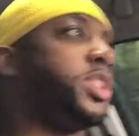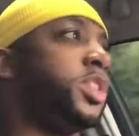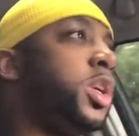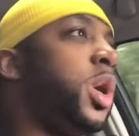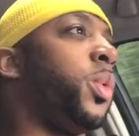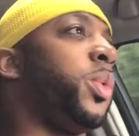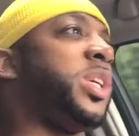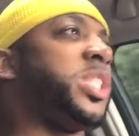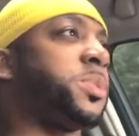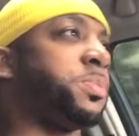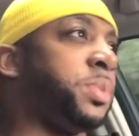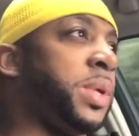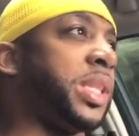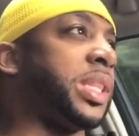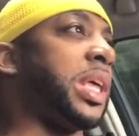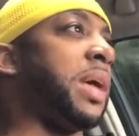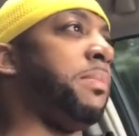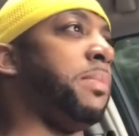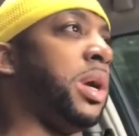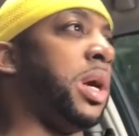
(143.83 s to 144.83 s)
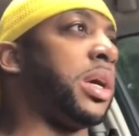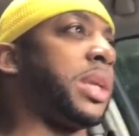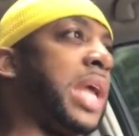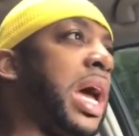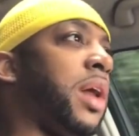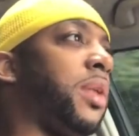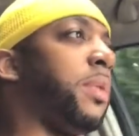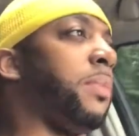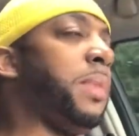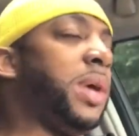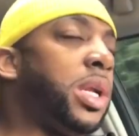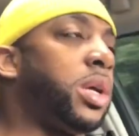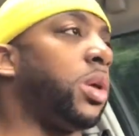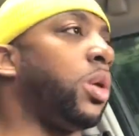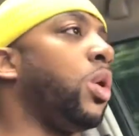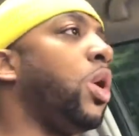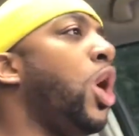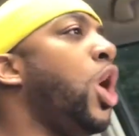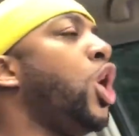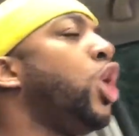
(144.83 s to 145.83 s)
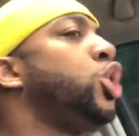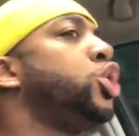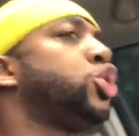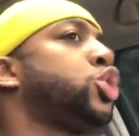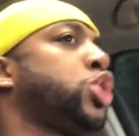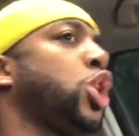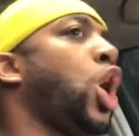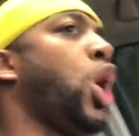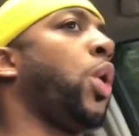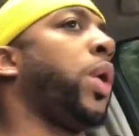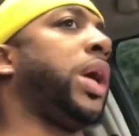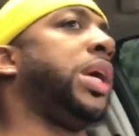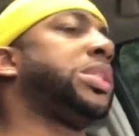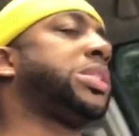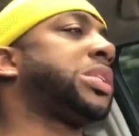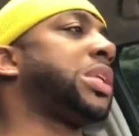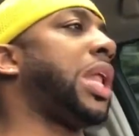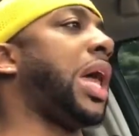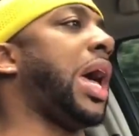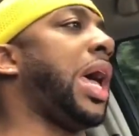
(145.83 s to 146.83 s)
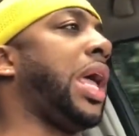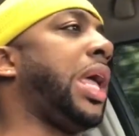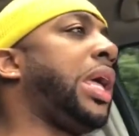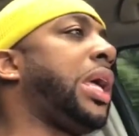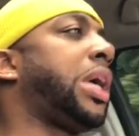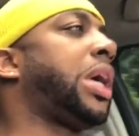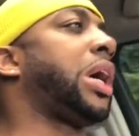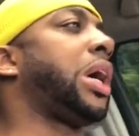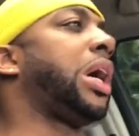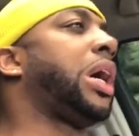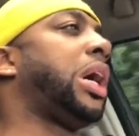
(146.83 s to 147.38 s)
You know, we split that mug down the middle. So it's like,